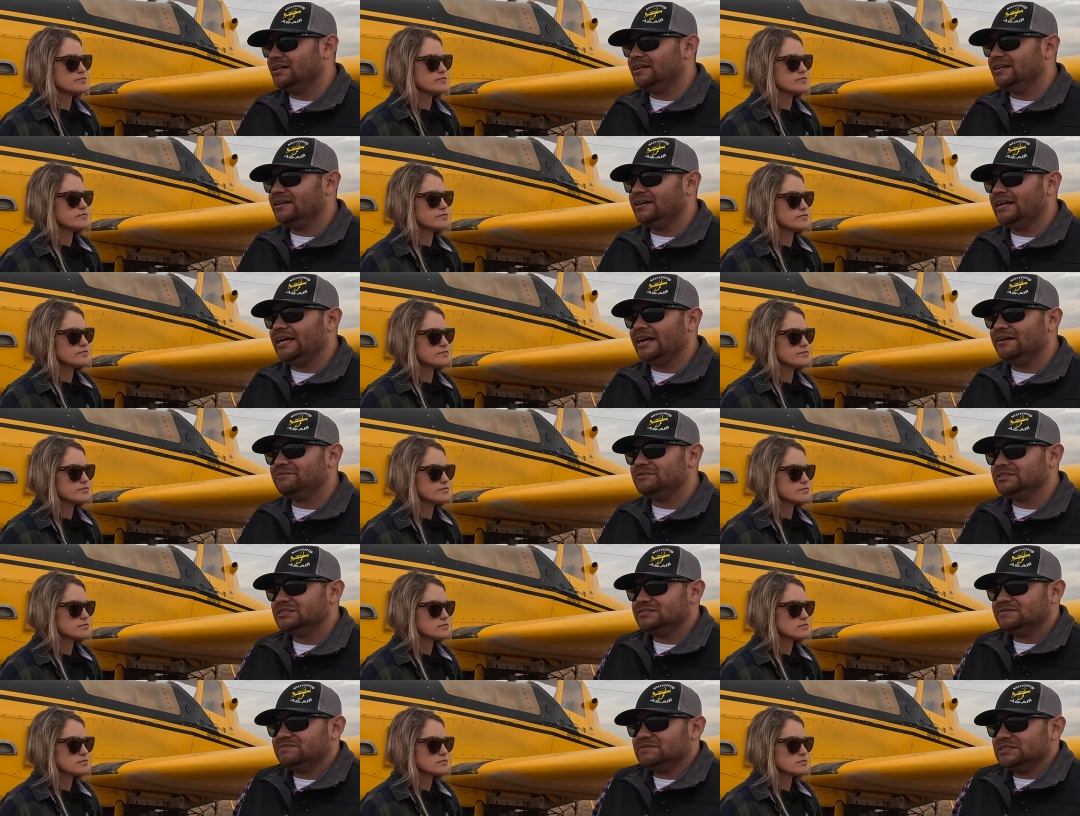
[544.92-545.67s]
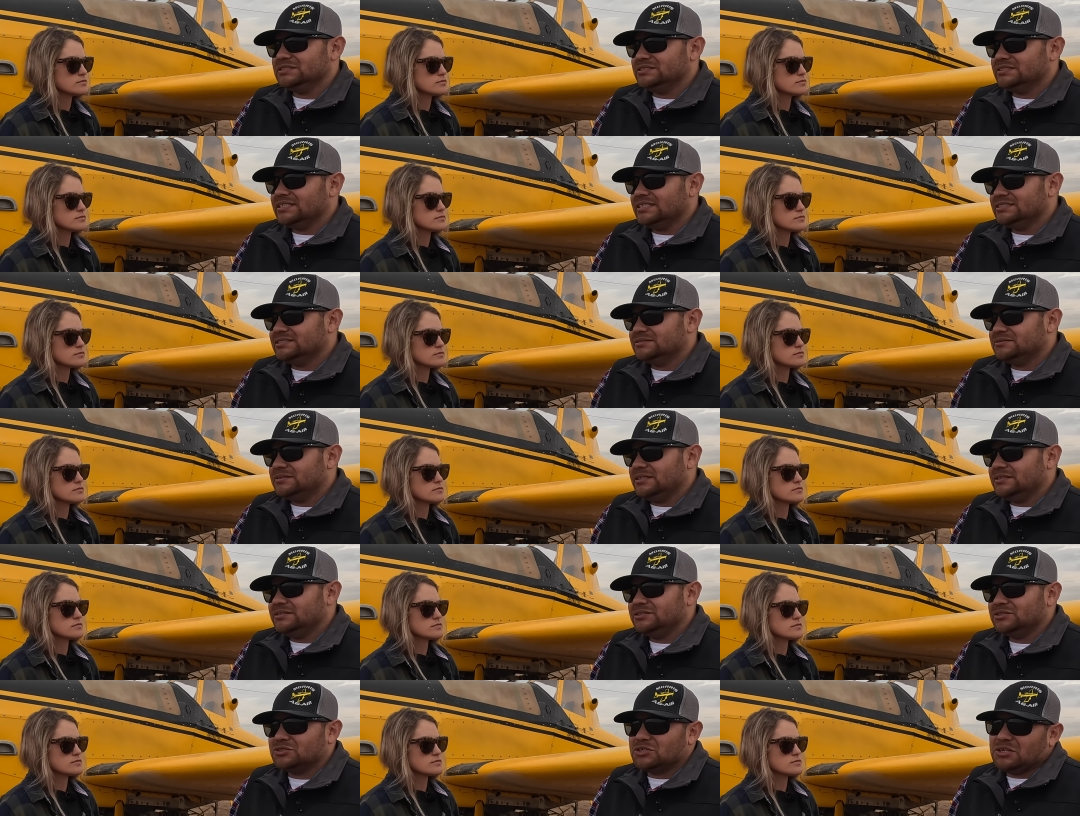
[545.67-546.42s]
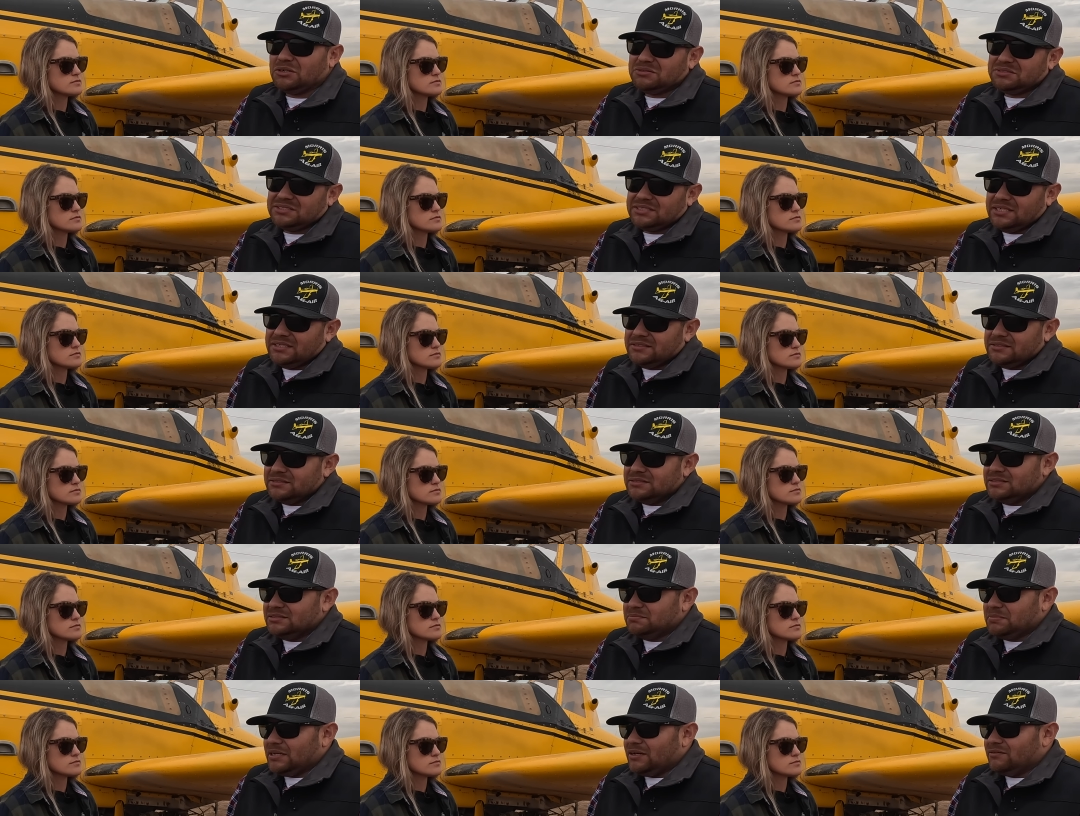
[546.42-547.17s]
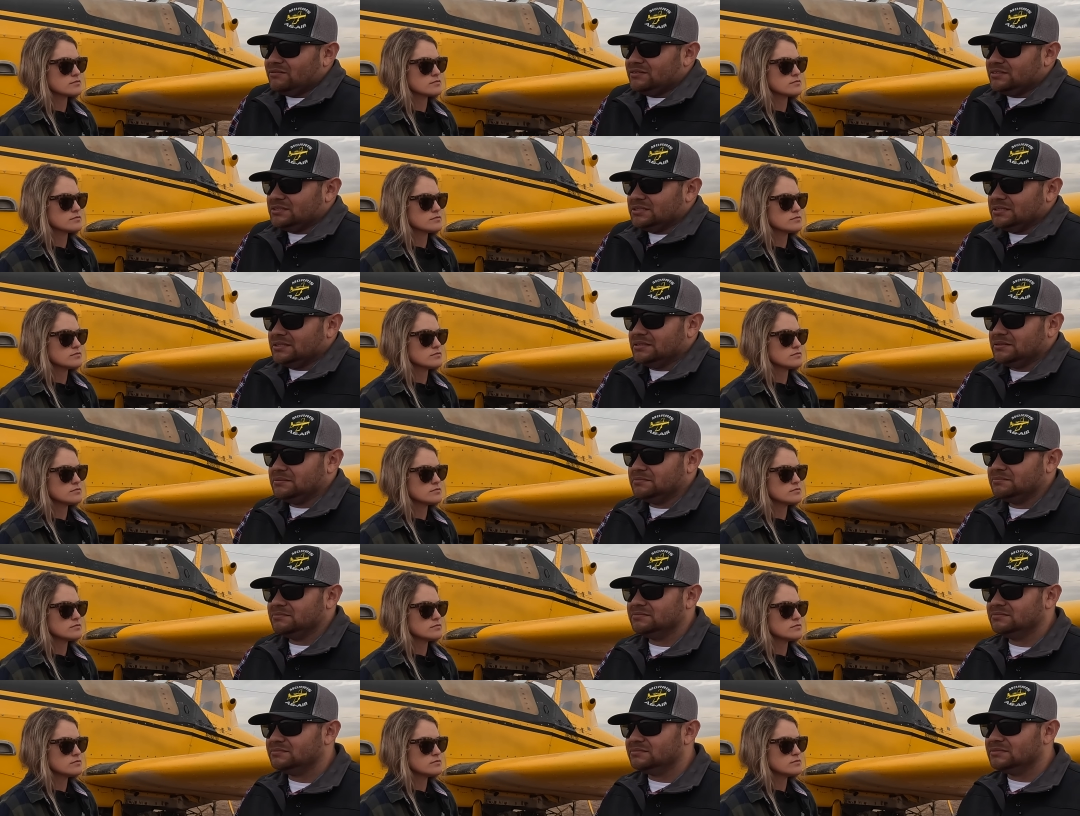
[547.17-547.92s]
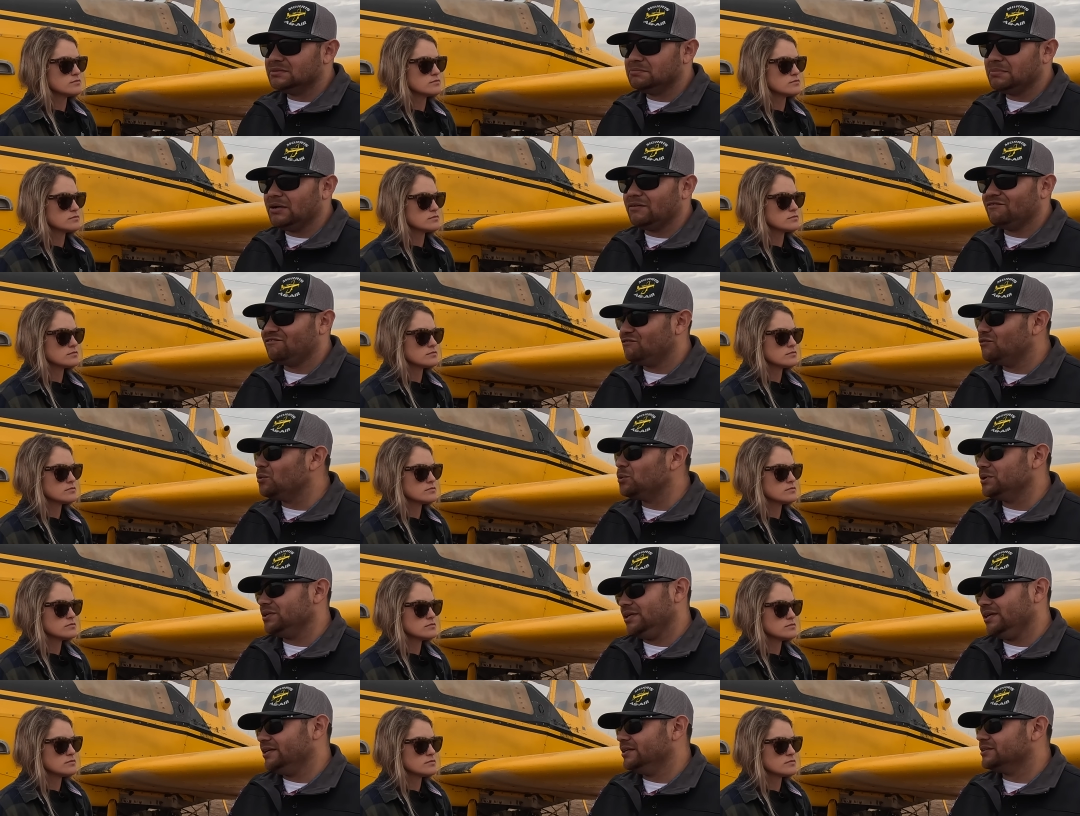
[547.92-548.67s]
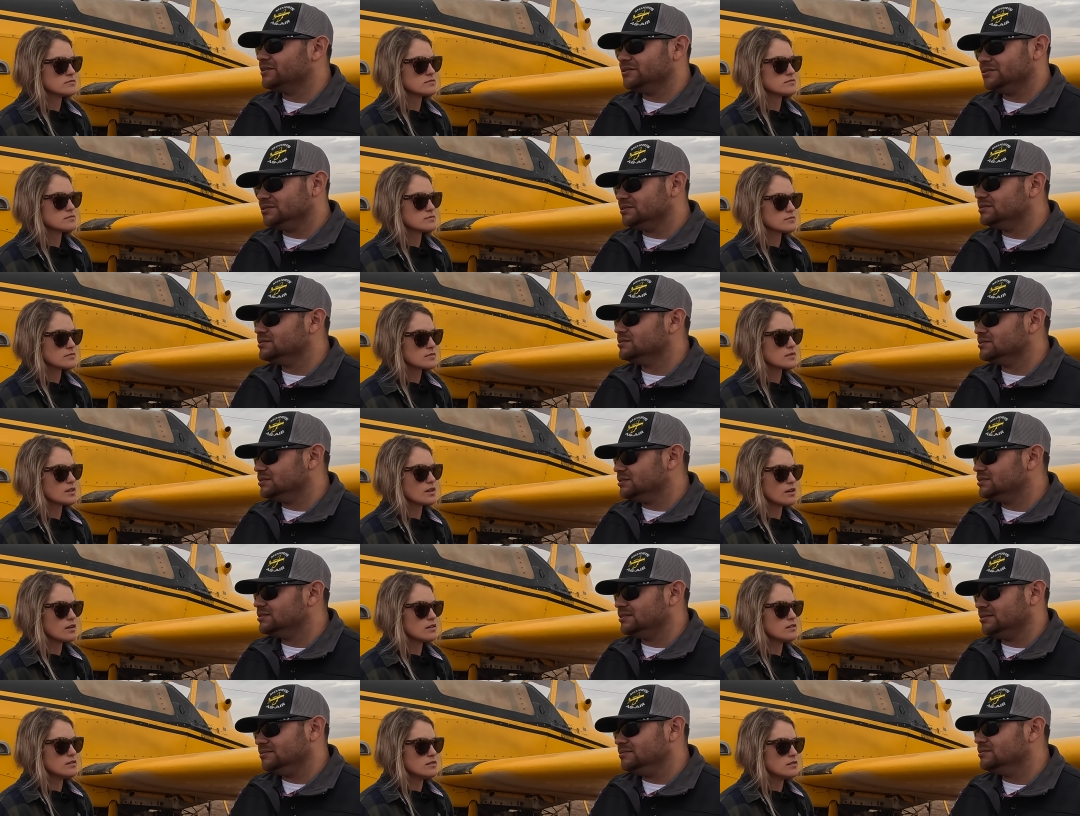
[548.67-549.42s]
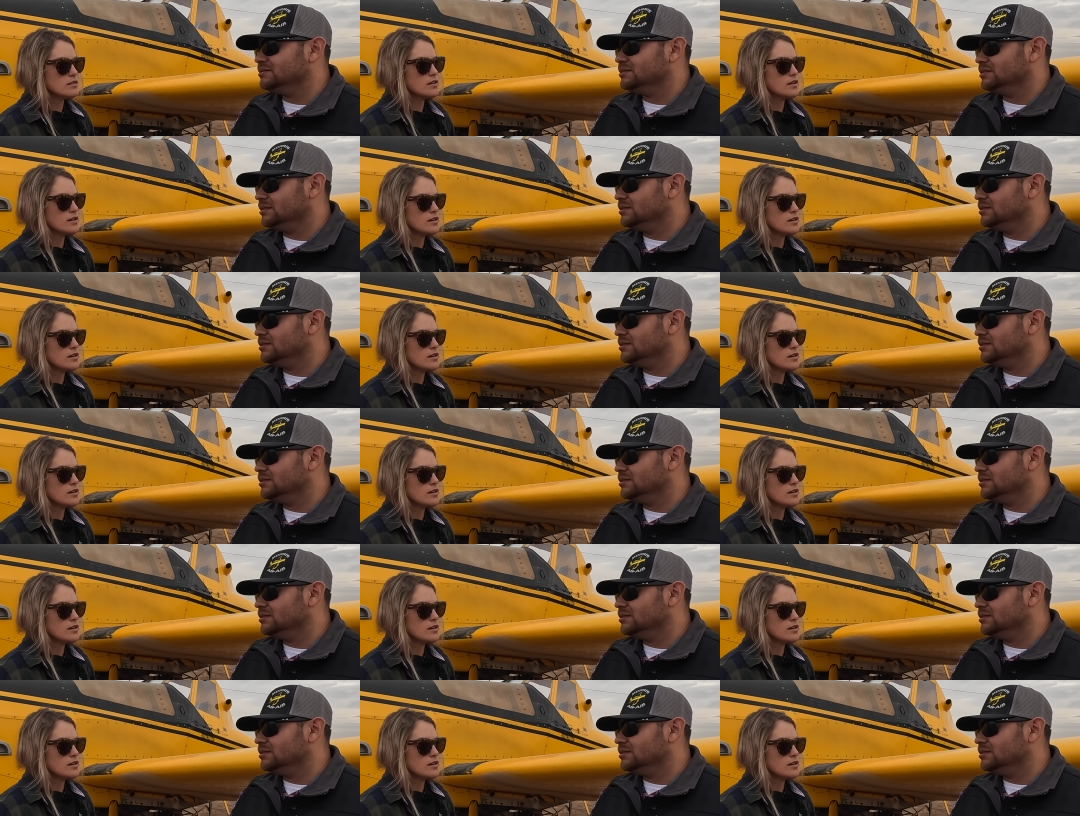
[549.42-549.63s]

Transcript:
Speaker 1: Uh, average field size around here, gross acres is about, uh, about 40 acres or so.